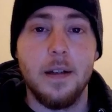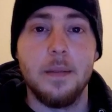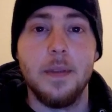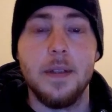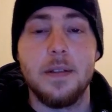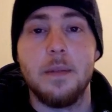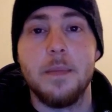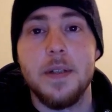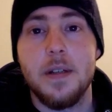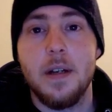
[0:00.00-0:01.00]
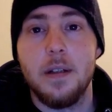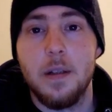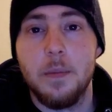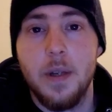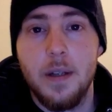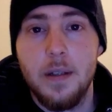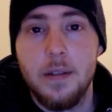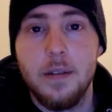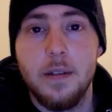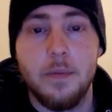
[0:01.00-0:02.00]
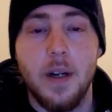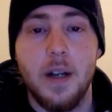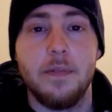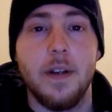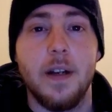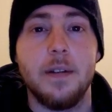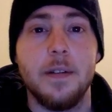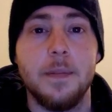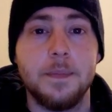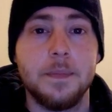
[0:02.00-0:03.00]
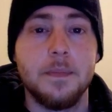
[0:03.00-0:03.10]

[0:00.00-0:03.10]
And so I'm going to share a little bit of what I found.